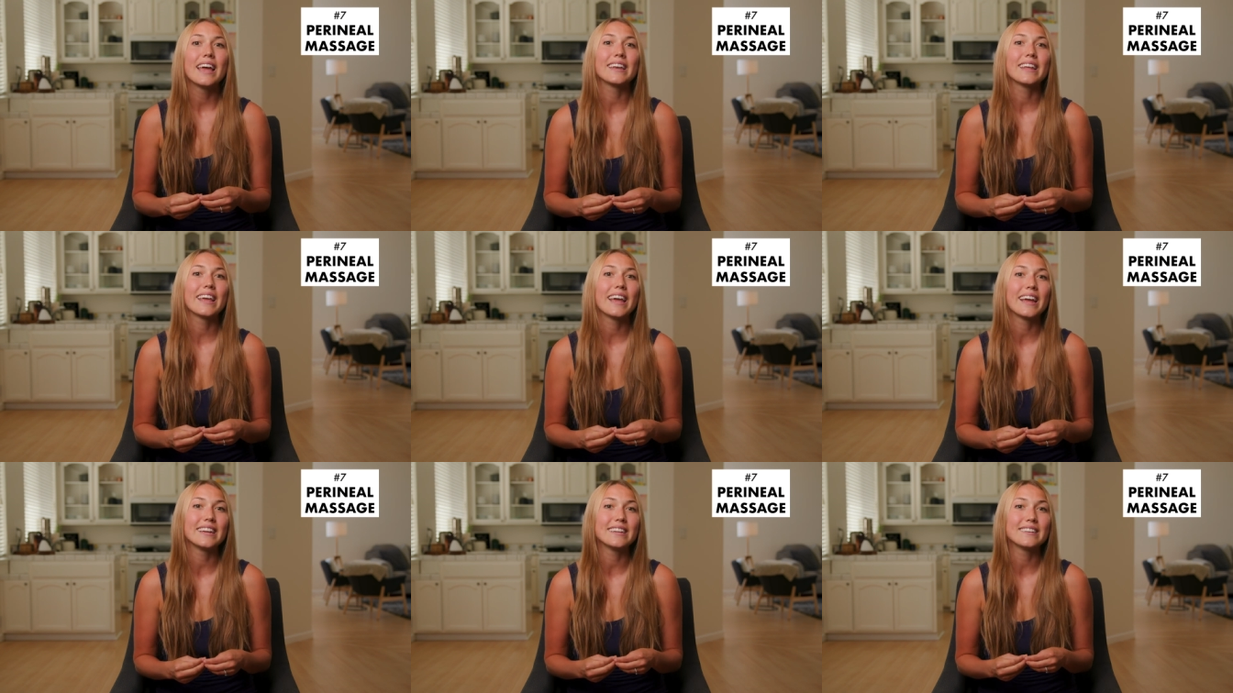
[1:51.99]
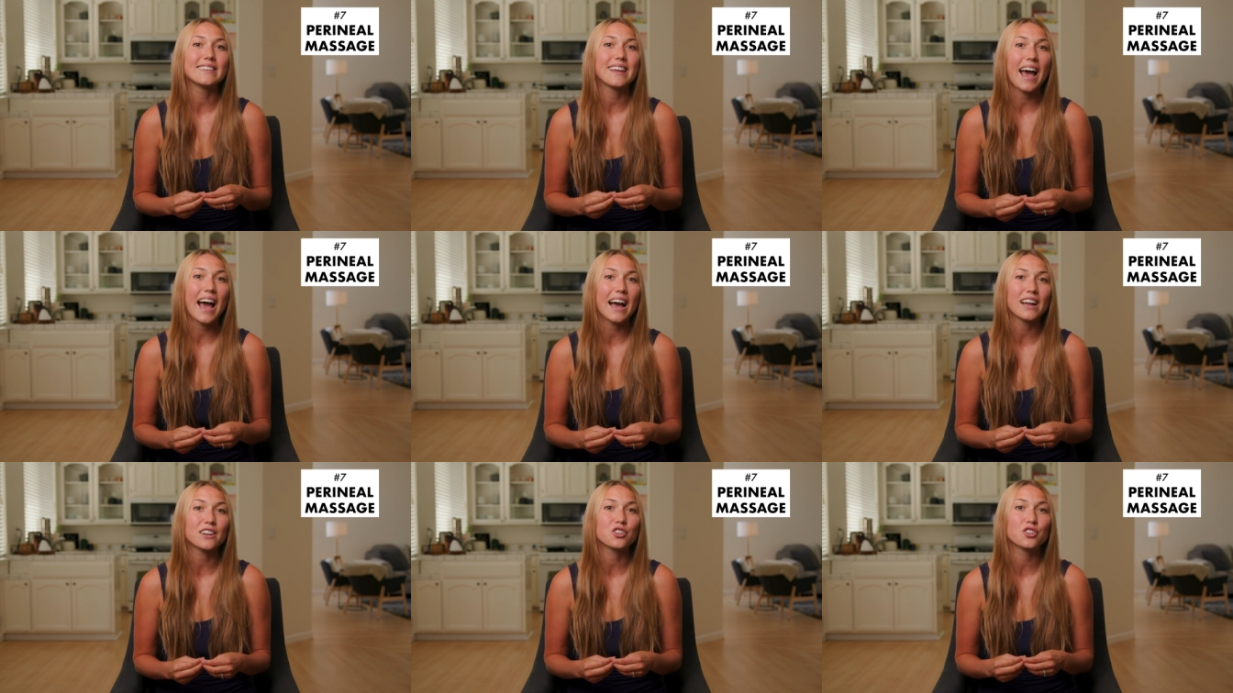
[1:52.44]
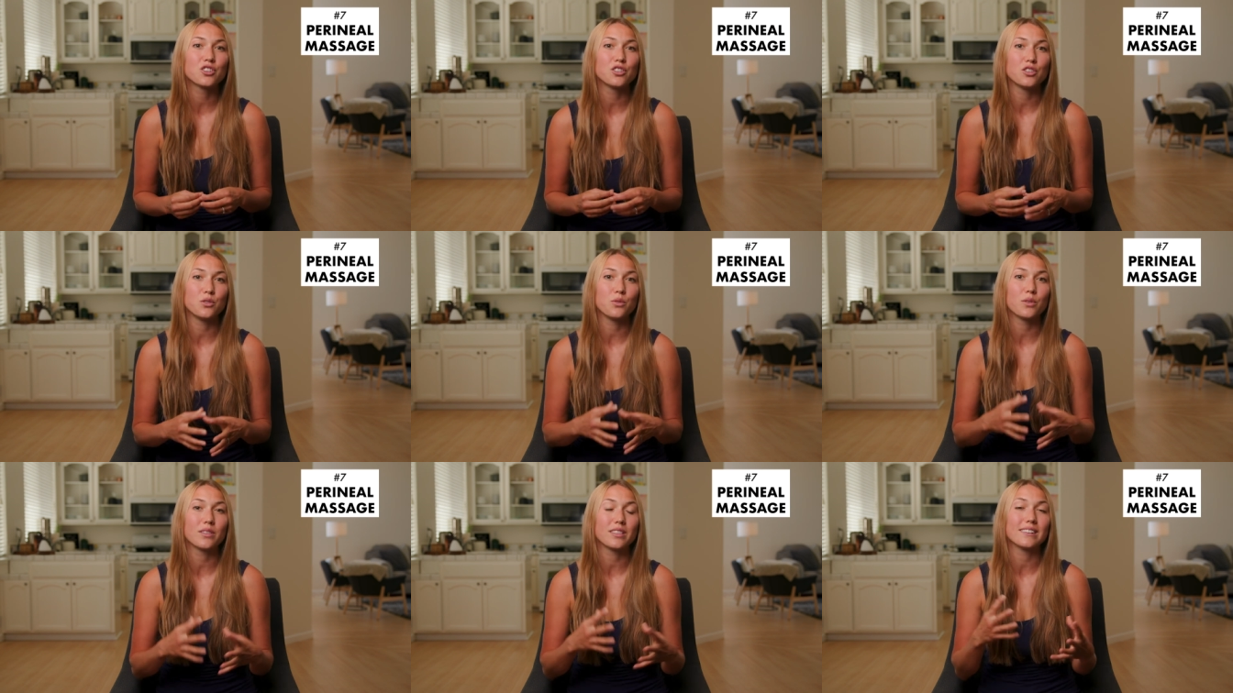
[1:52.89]
and can attach
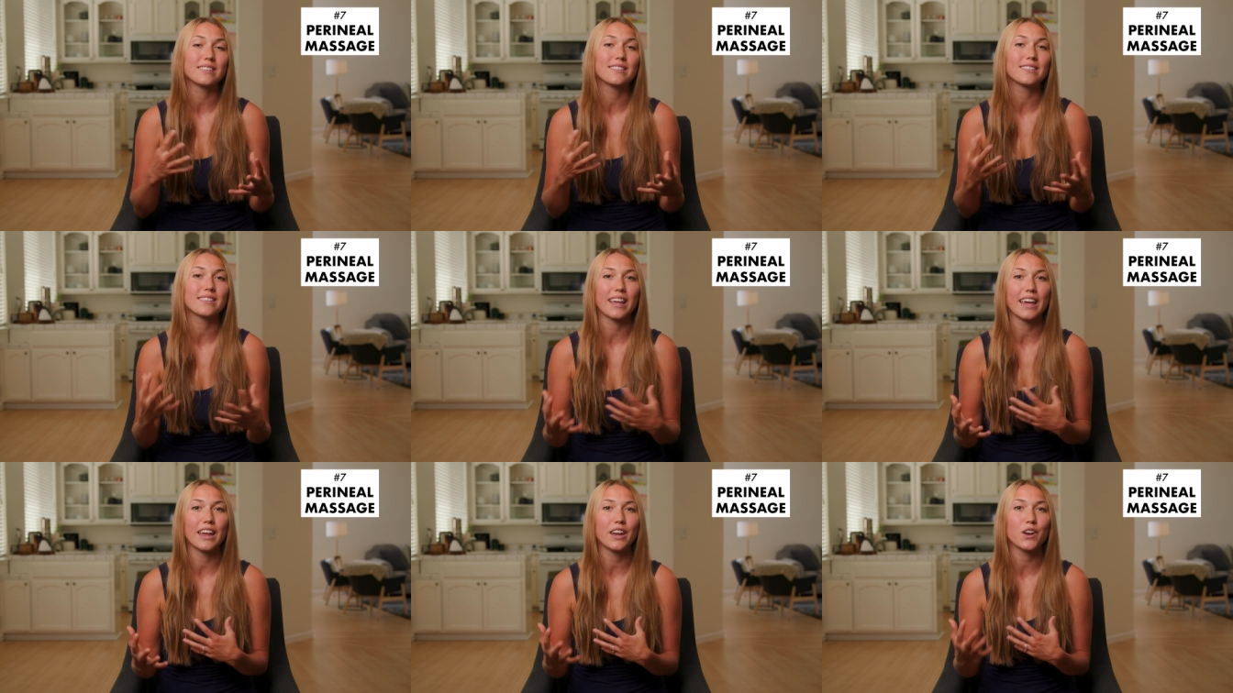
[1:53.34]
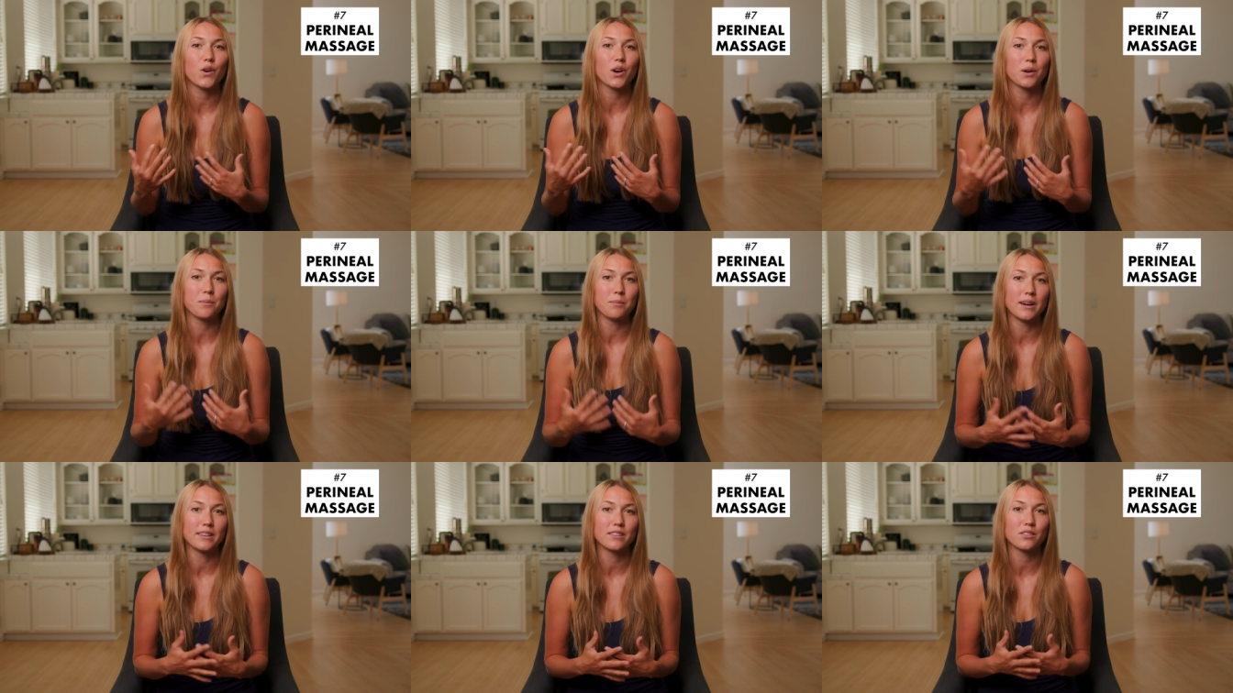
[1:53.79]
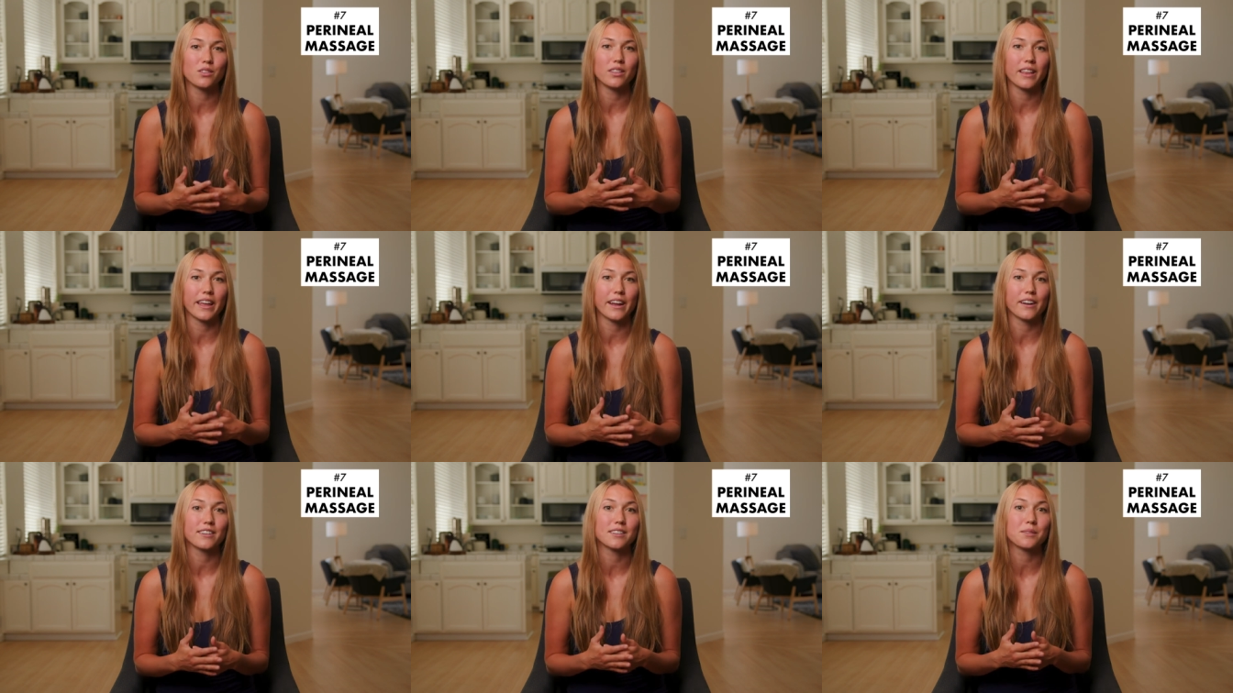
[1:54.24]
to the skin or muscle
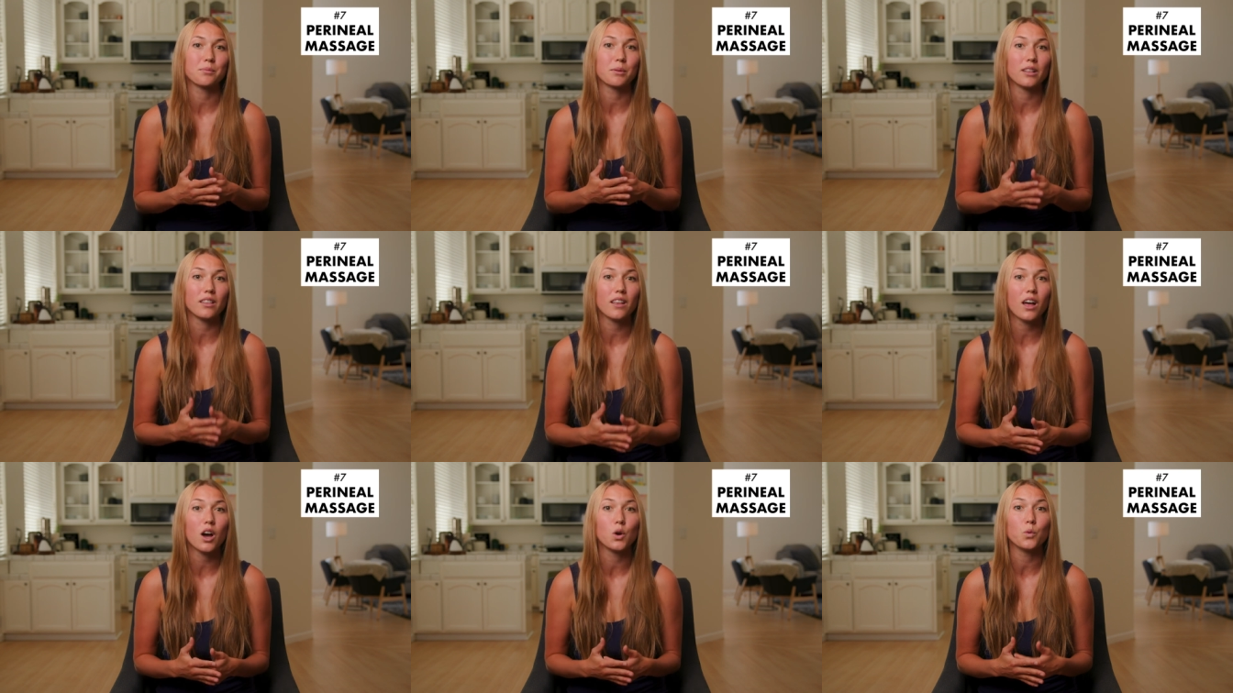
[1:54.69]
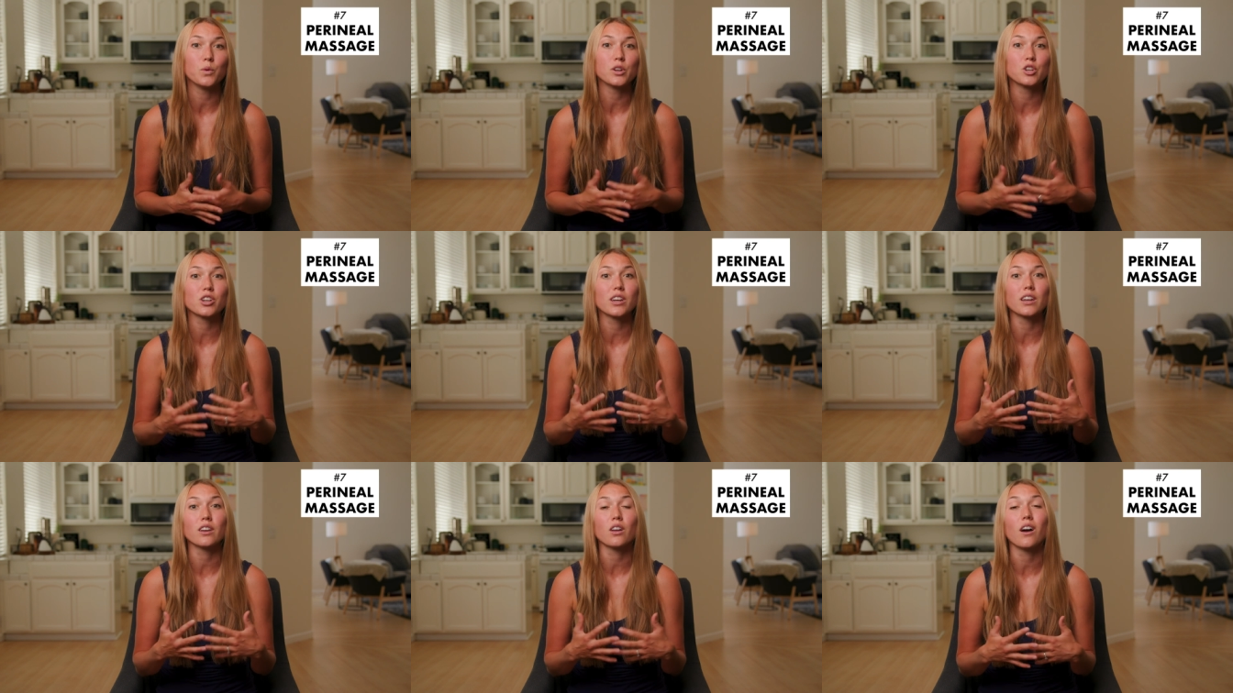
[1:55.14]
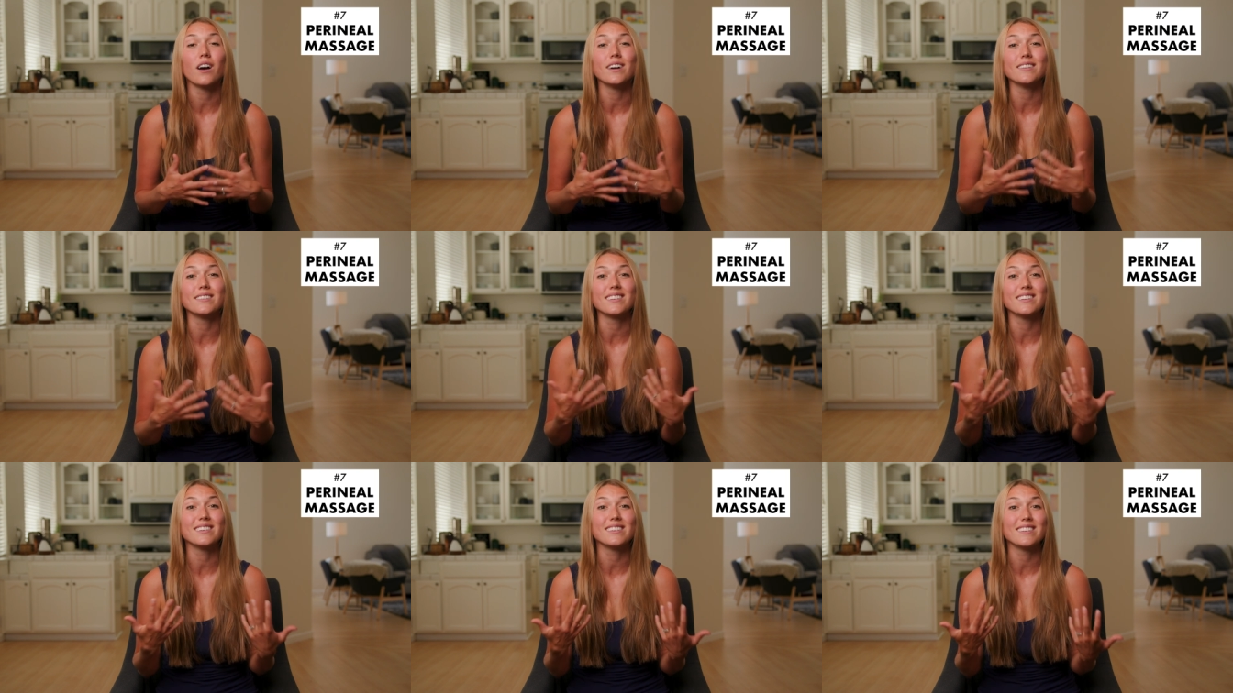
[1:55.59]
layers below, which can
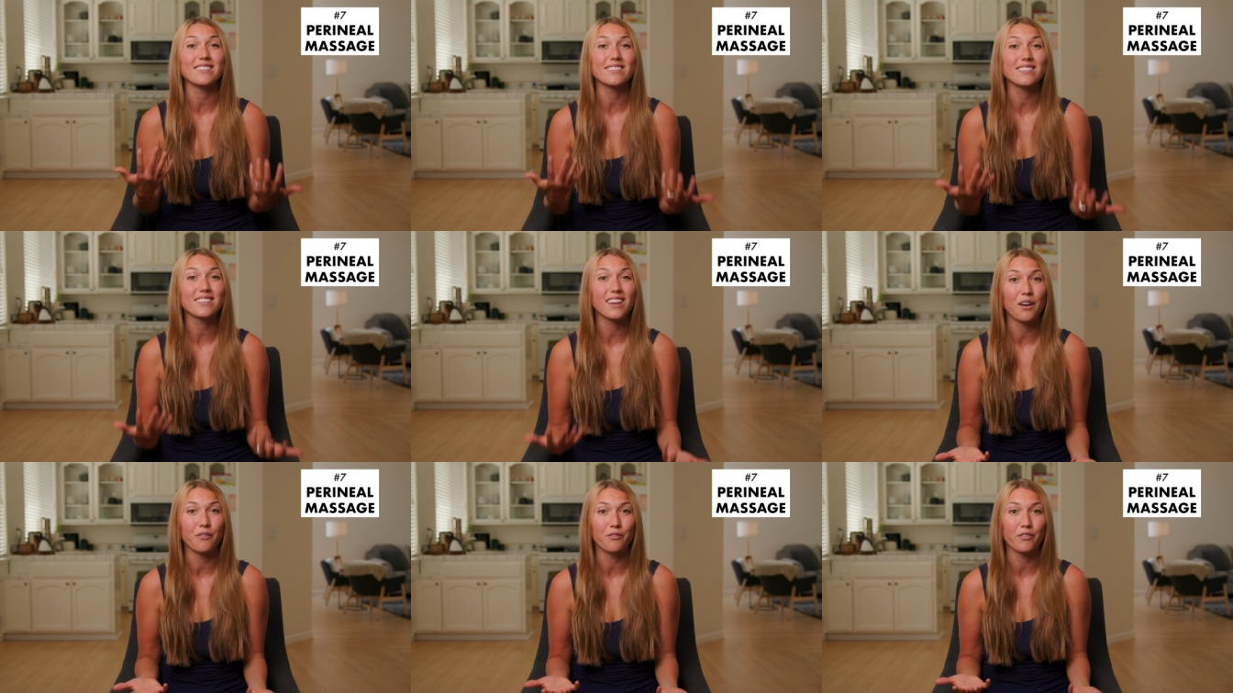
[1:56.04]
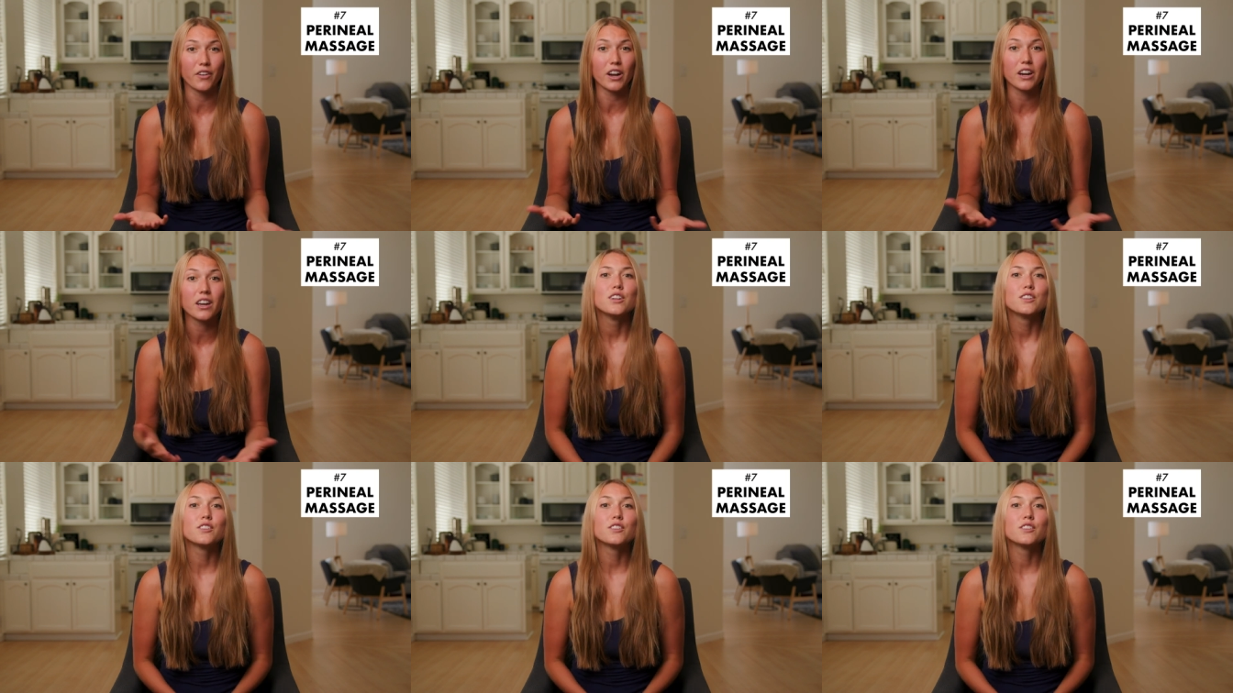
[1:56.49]
cause discomfort.